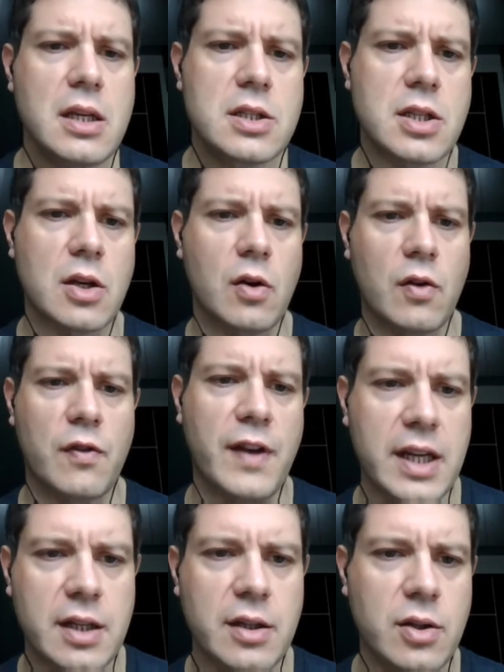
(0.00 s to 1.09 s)
So
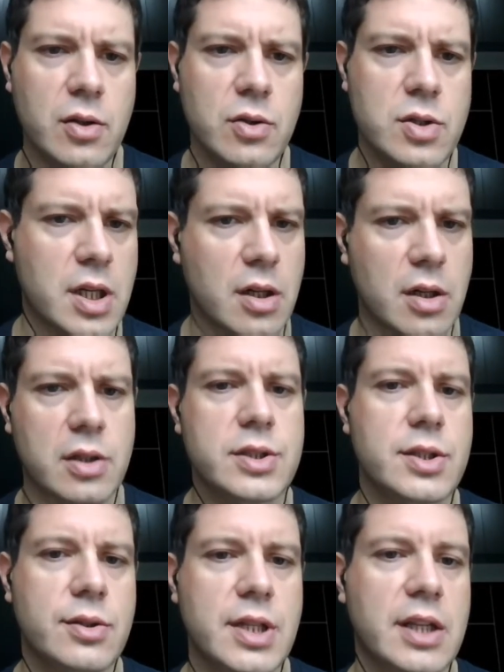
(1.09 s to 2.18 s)
fake news can
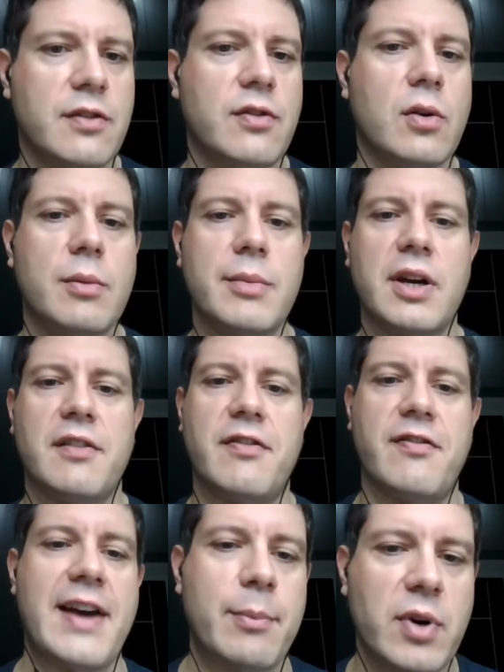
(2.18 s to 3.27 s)
also take the form of
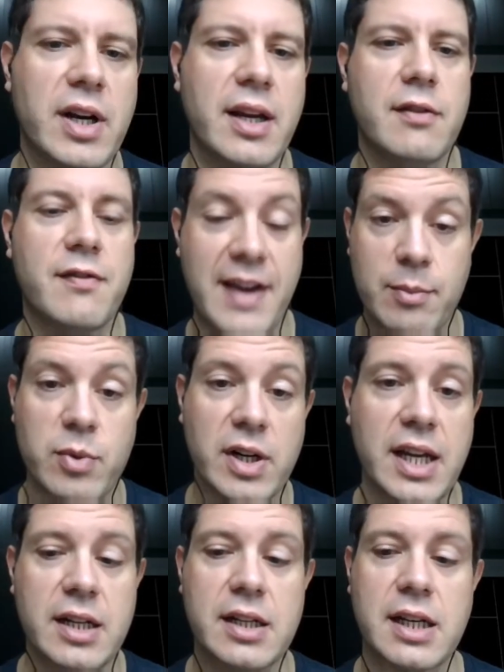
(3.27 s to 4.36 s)
fabric
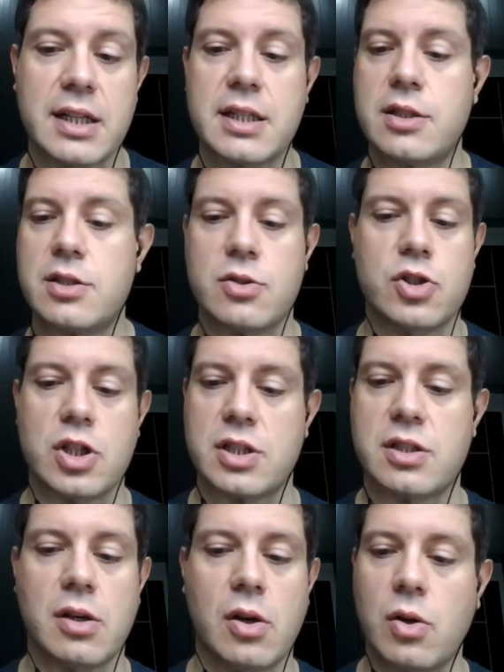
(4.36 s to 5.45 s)
fabricated content, so
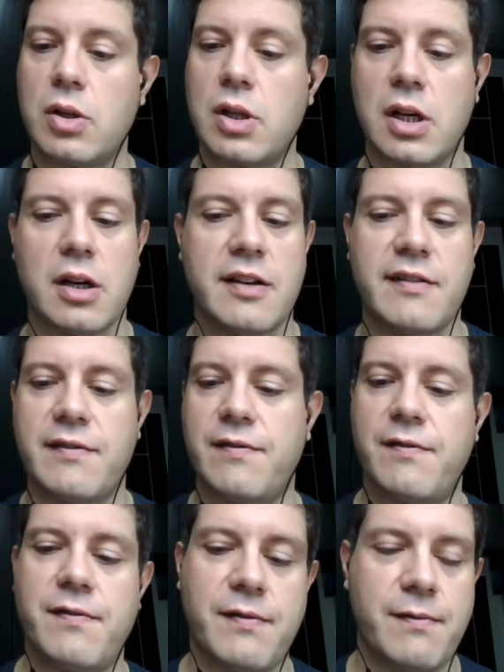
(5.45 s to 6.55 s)
just whole on
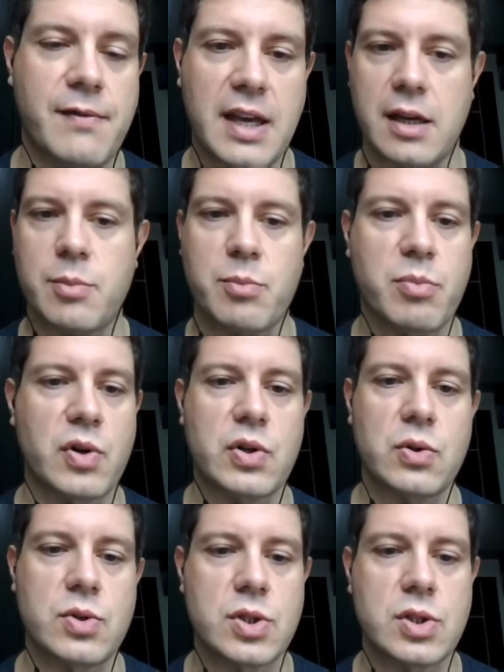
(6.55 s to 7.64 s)
fake
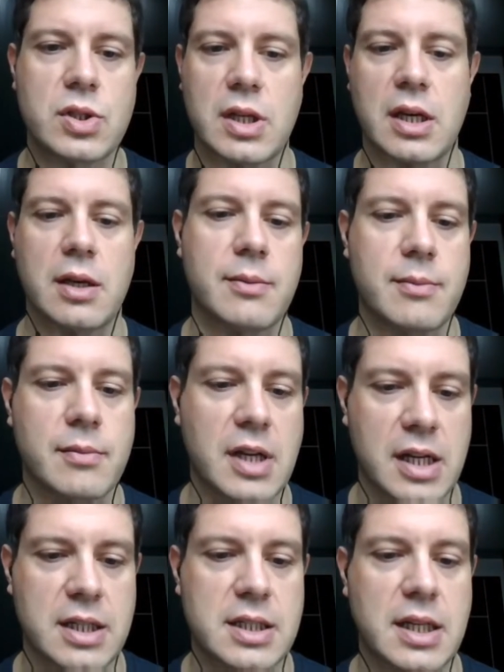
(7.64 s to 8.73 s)
produced um,
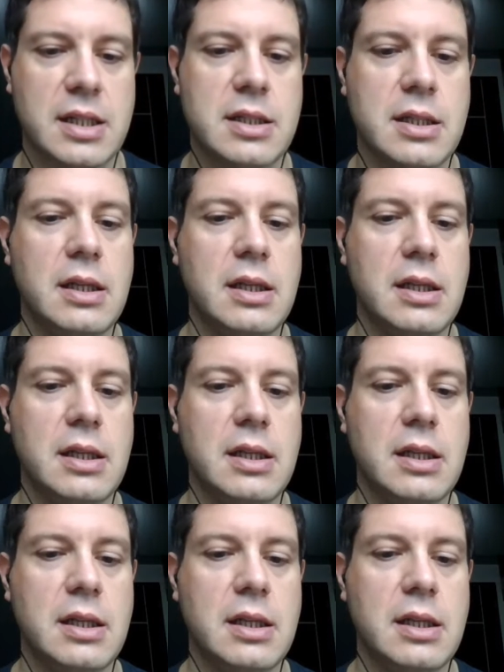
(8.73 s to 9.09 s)
content.